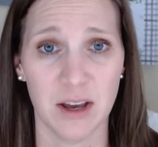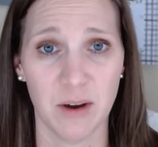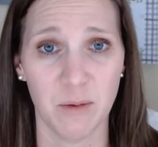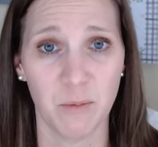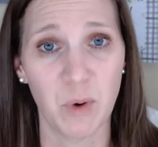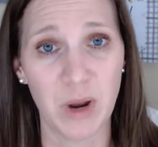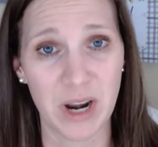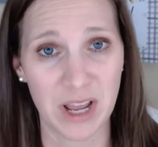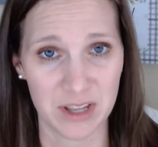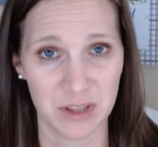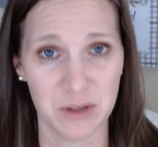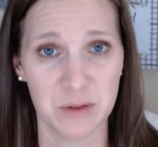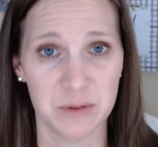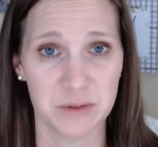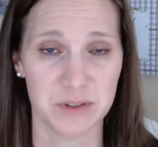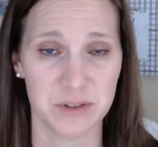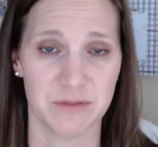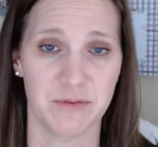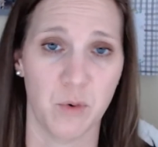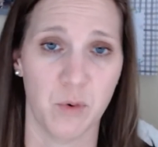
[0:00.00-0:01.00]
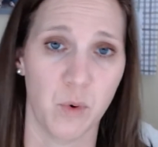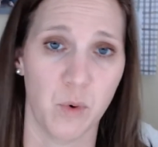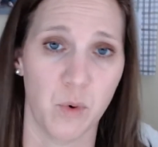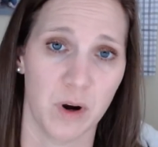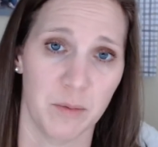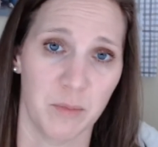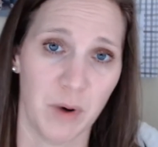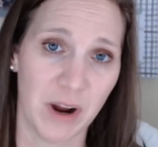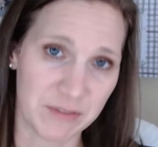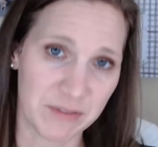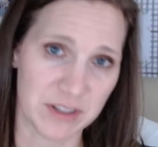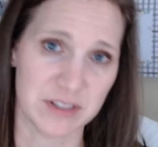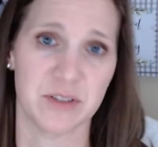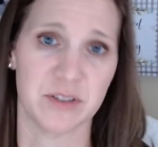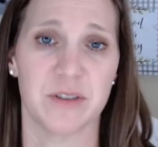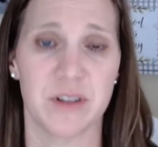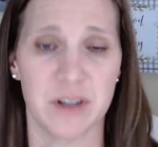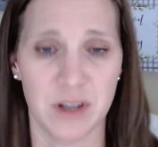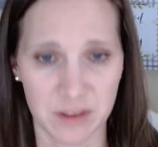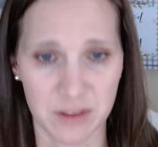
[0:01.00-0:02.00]
what I used for breakfast
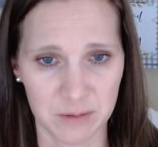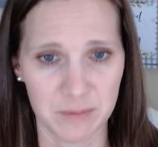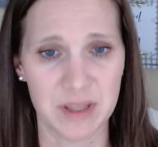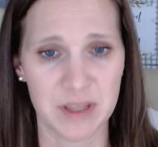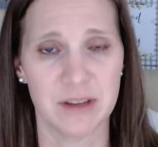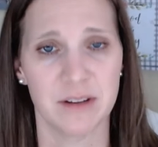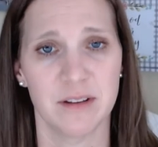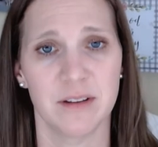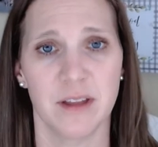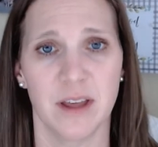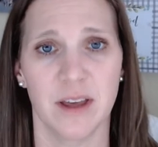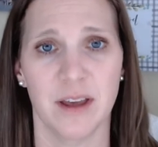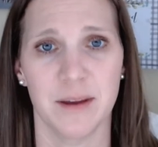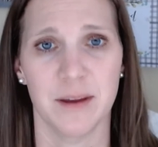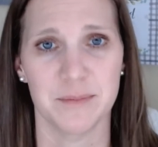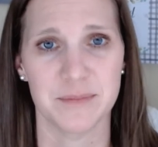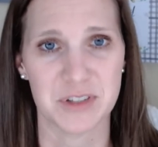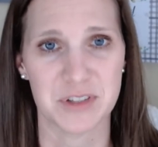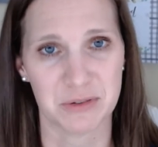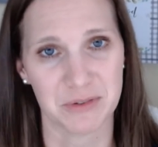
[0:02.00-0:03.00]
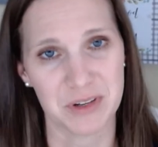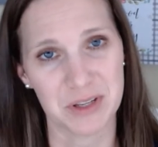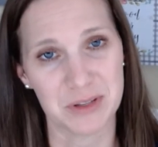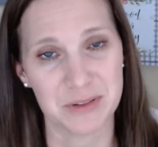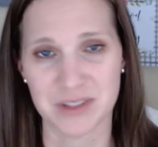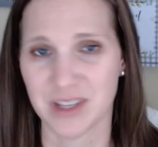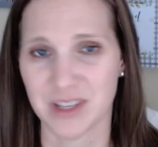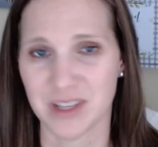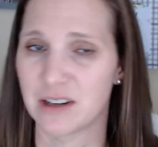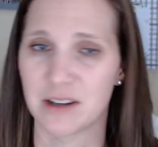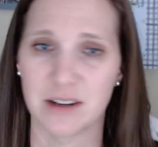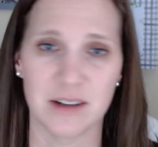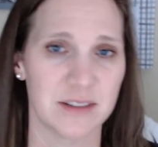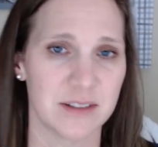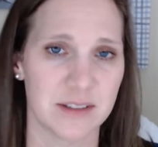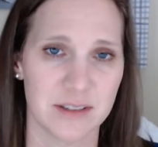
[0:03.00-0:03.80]
or another meal to reuse later,